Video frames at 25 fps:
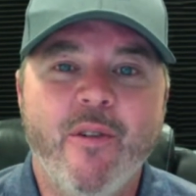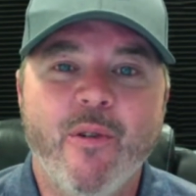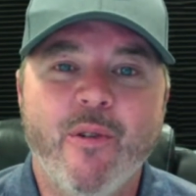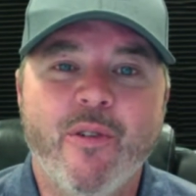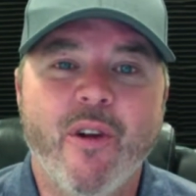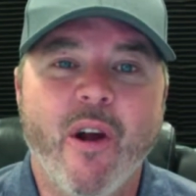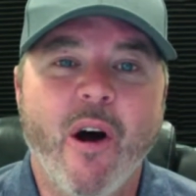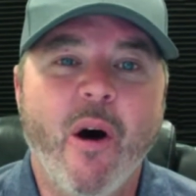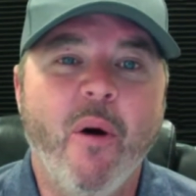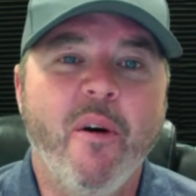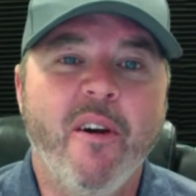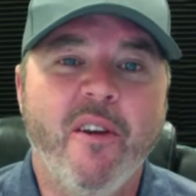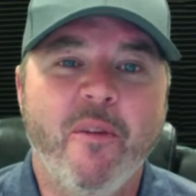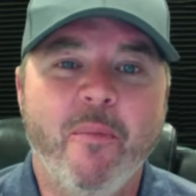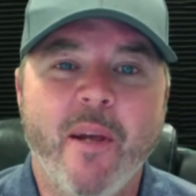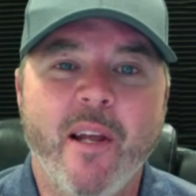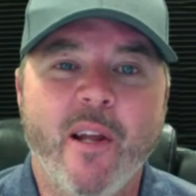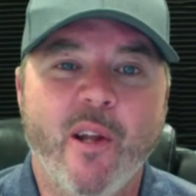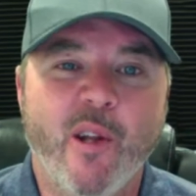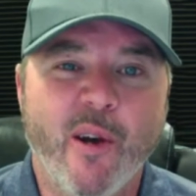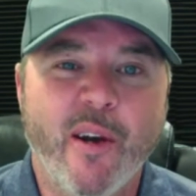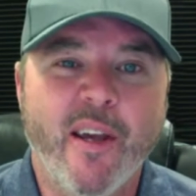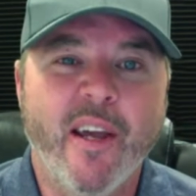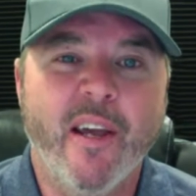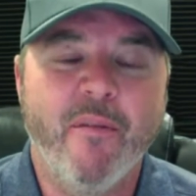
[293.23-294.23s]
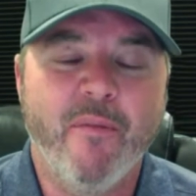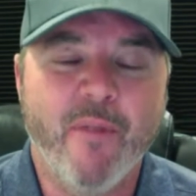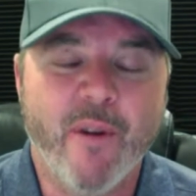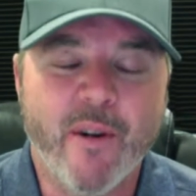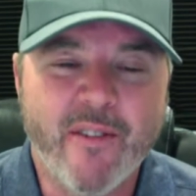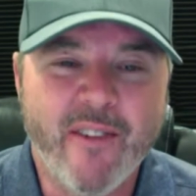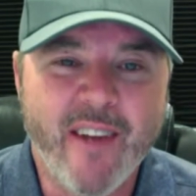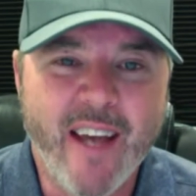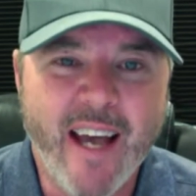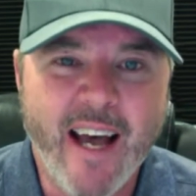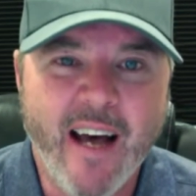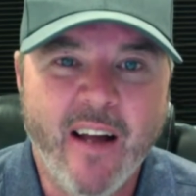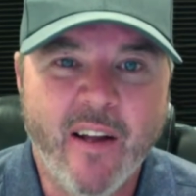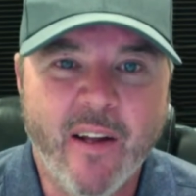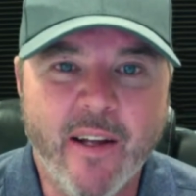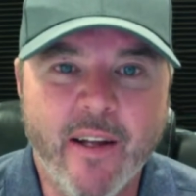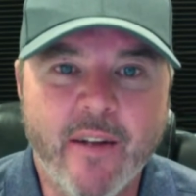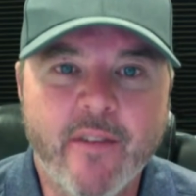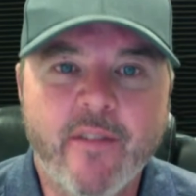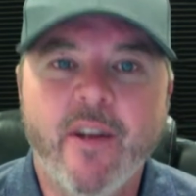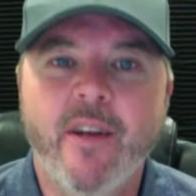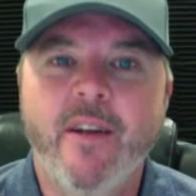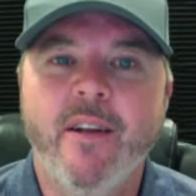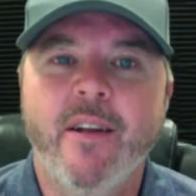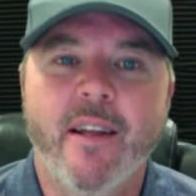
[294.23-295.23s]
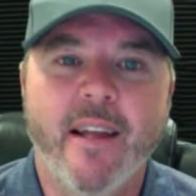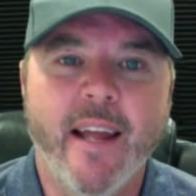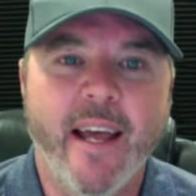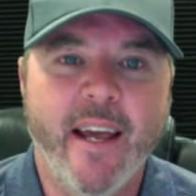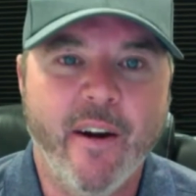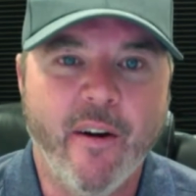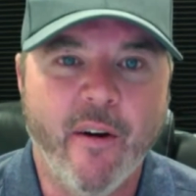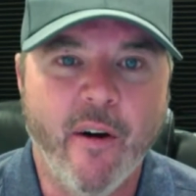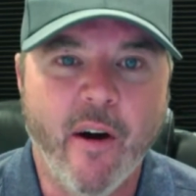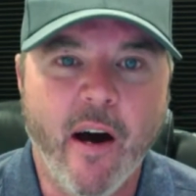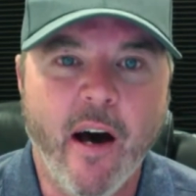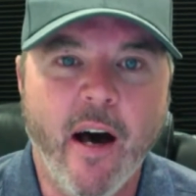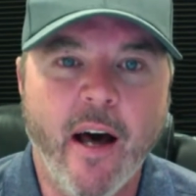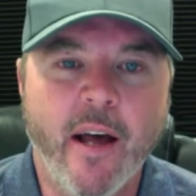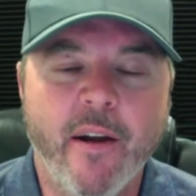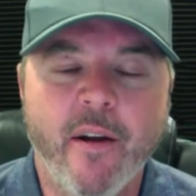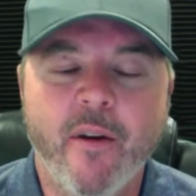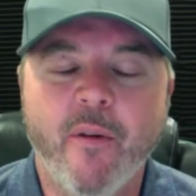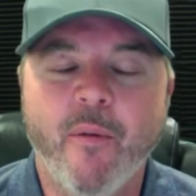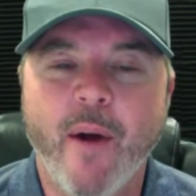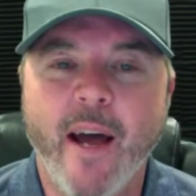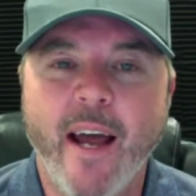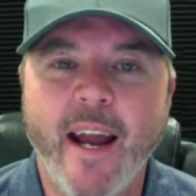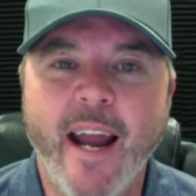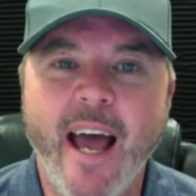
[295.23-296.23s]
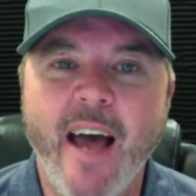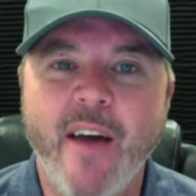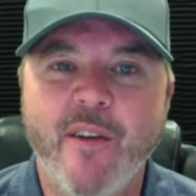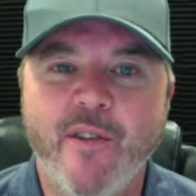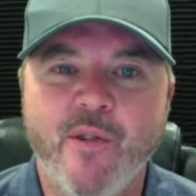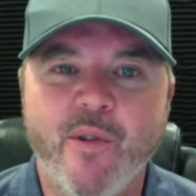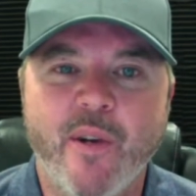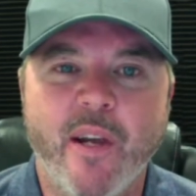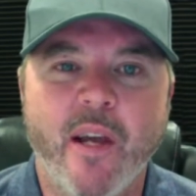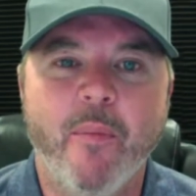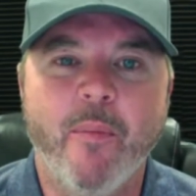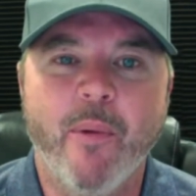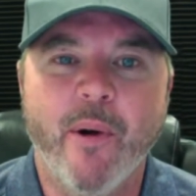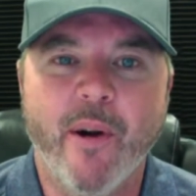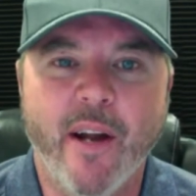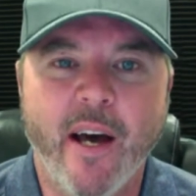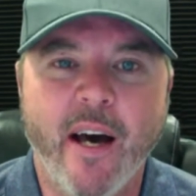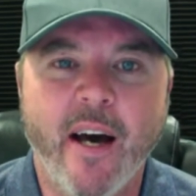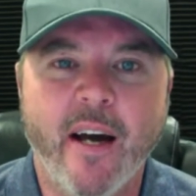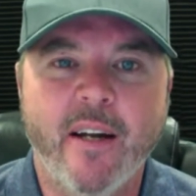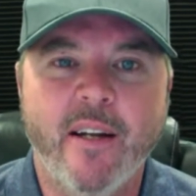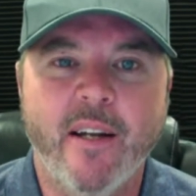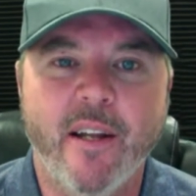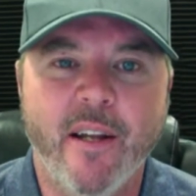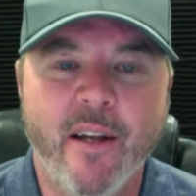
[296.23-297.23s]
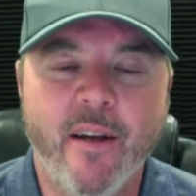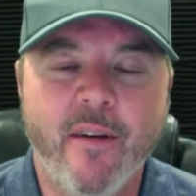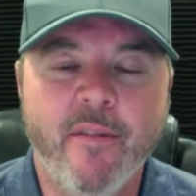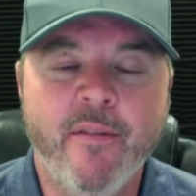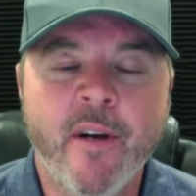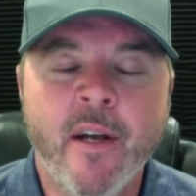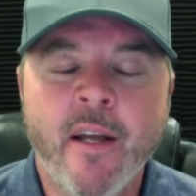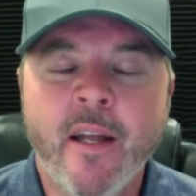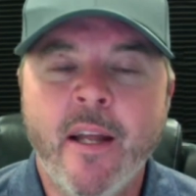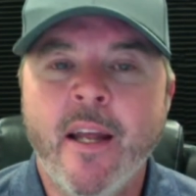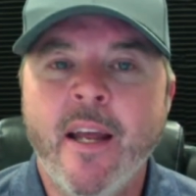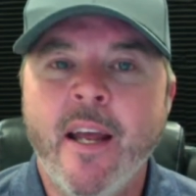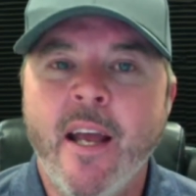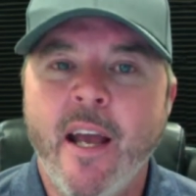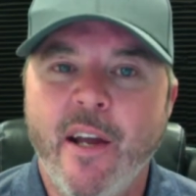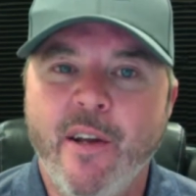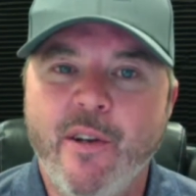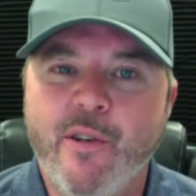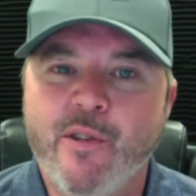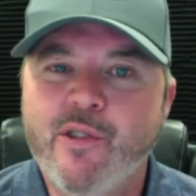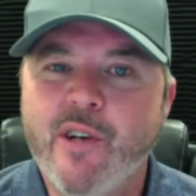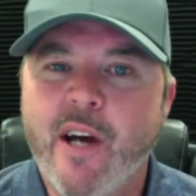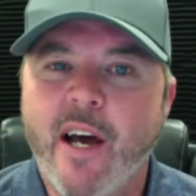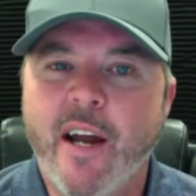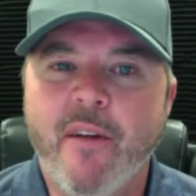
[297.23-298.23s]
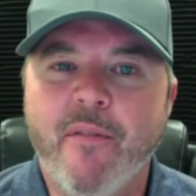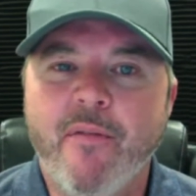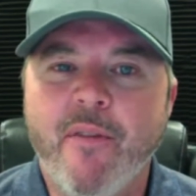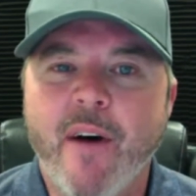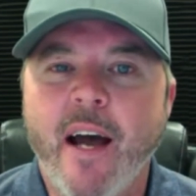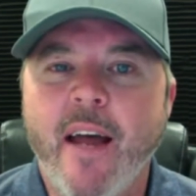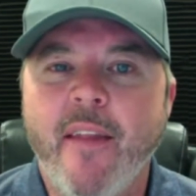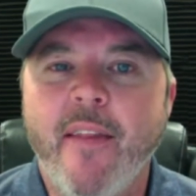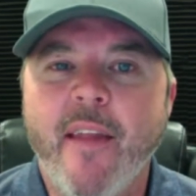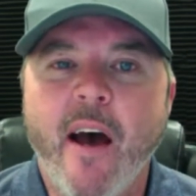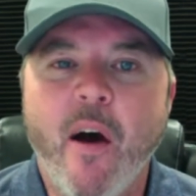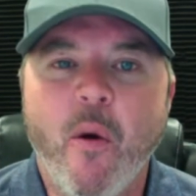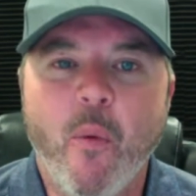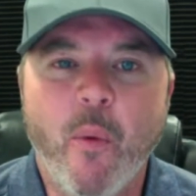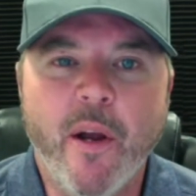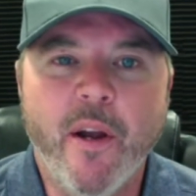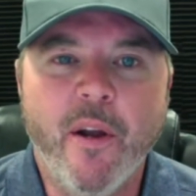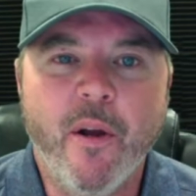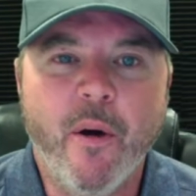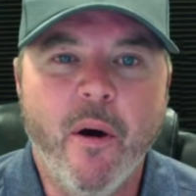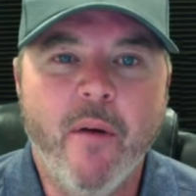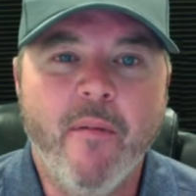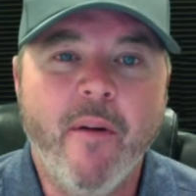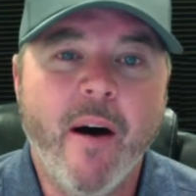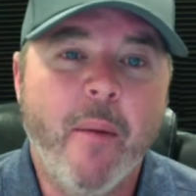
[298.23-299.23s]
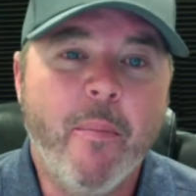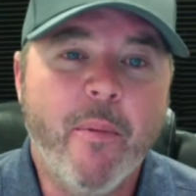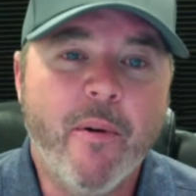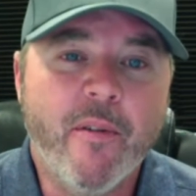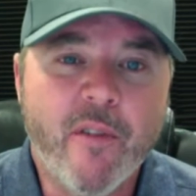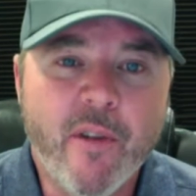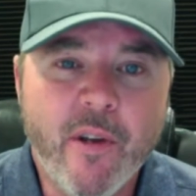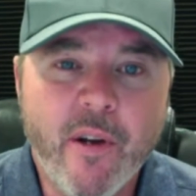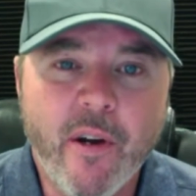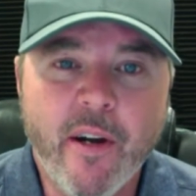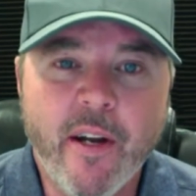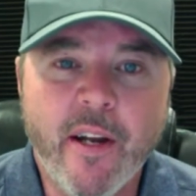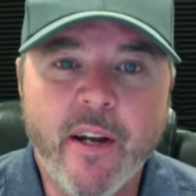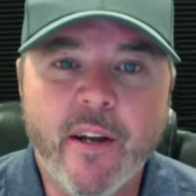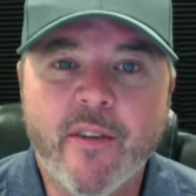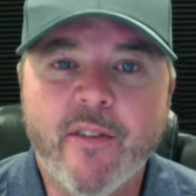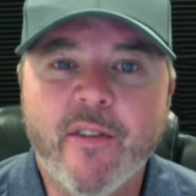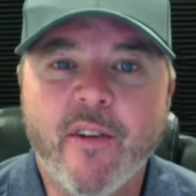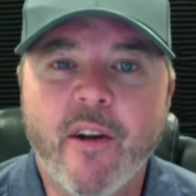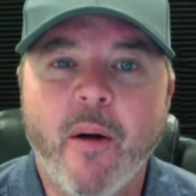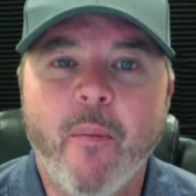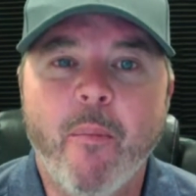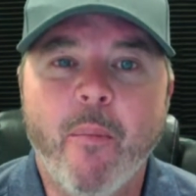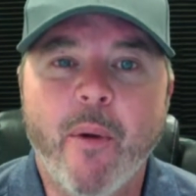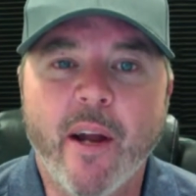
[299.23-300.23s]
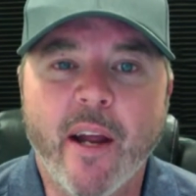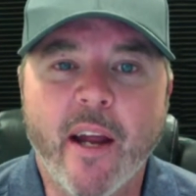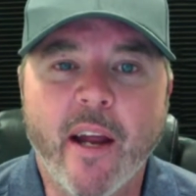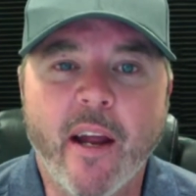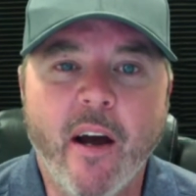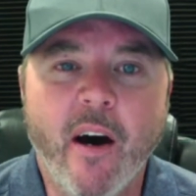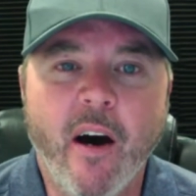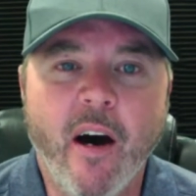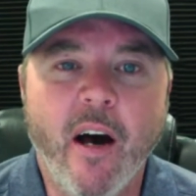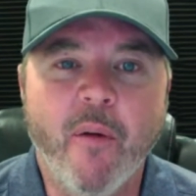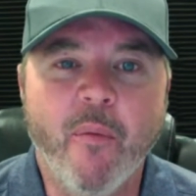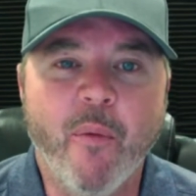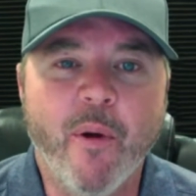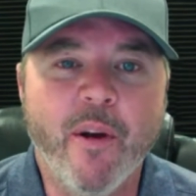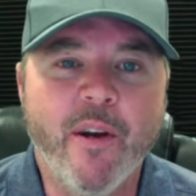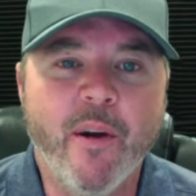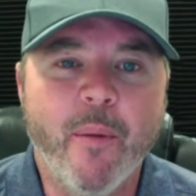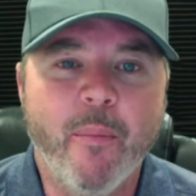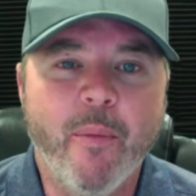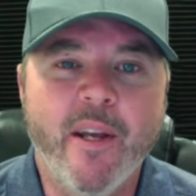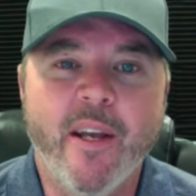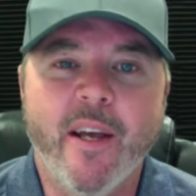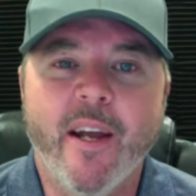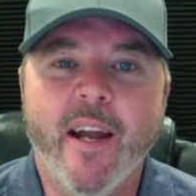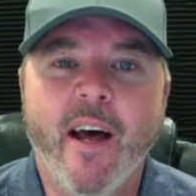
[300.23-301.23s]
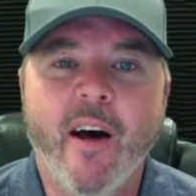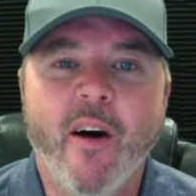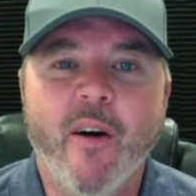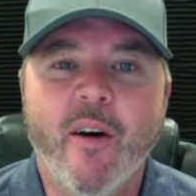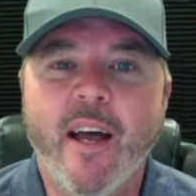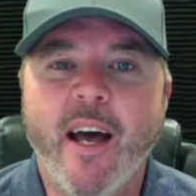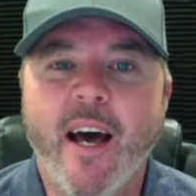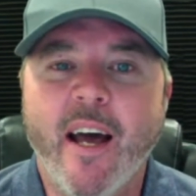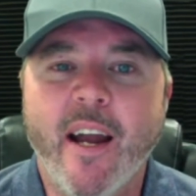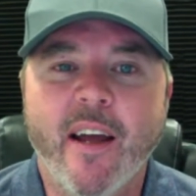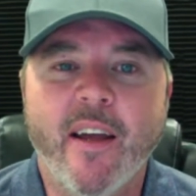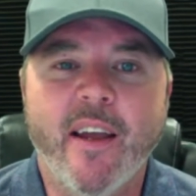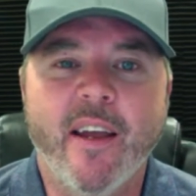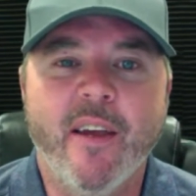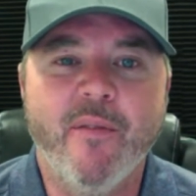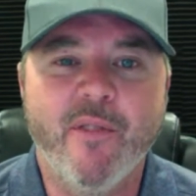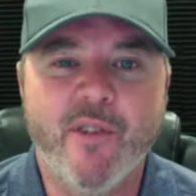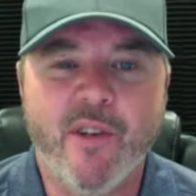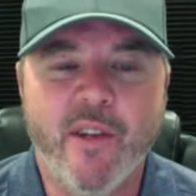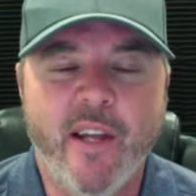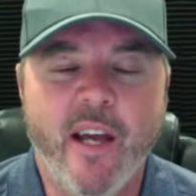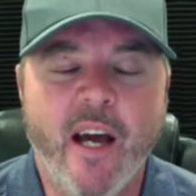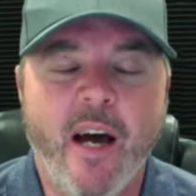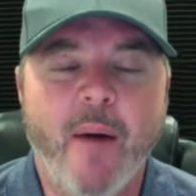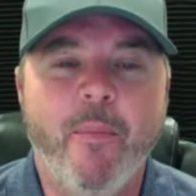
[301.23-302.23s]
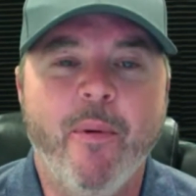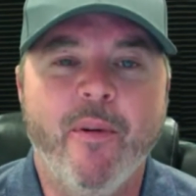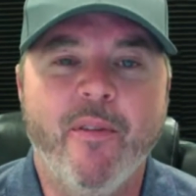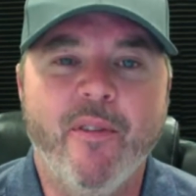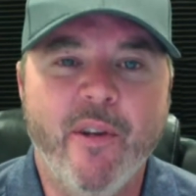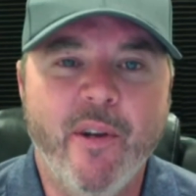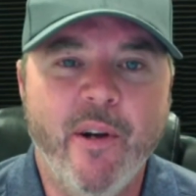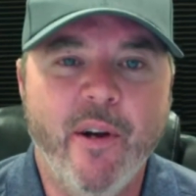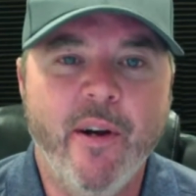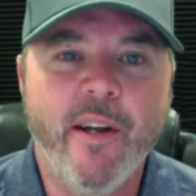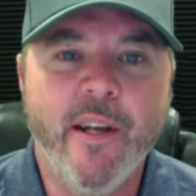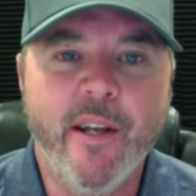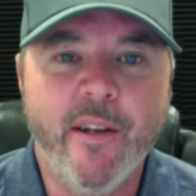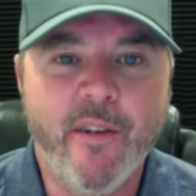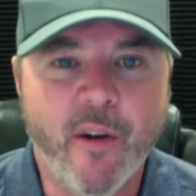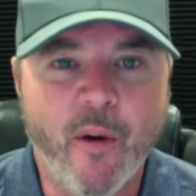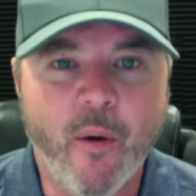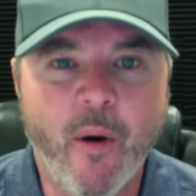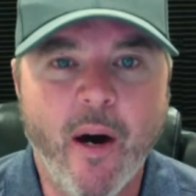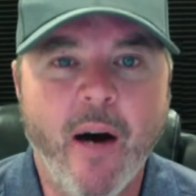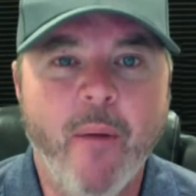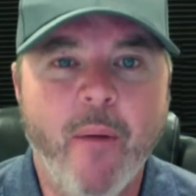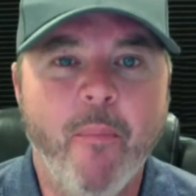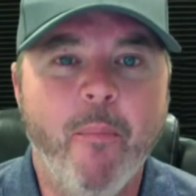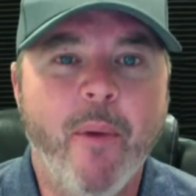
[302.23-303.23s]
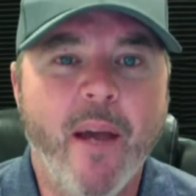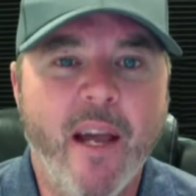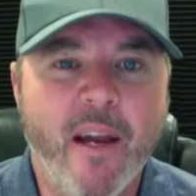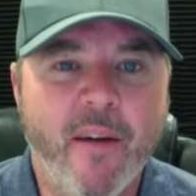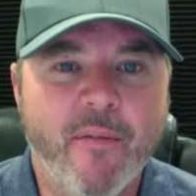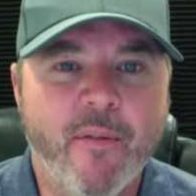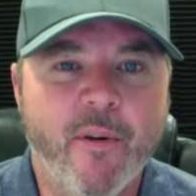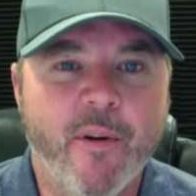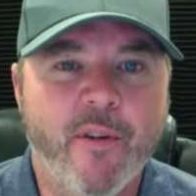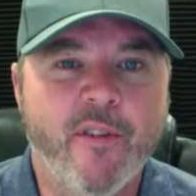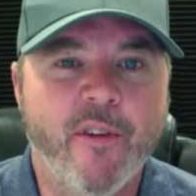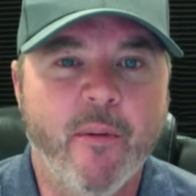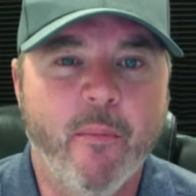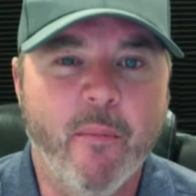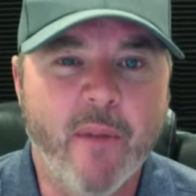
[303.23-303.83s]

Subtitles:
You should always be looking for talent later on, right? As you get productive and you try to find that window of opportunity to start bringing on when your P&L kind of gives you the opportunity to go out and pay for some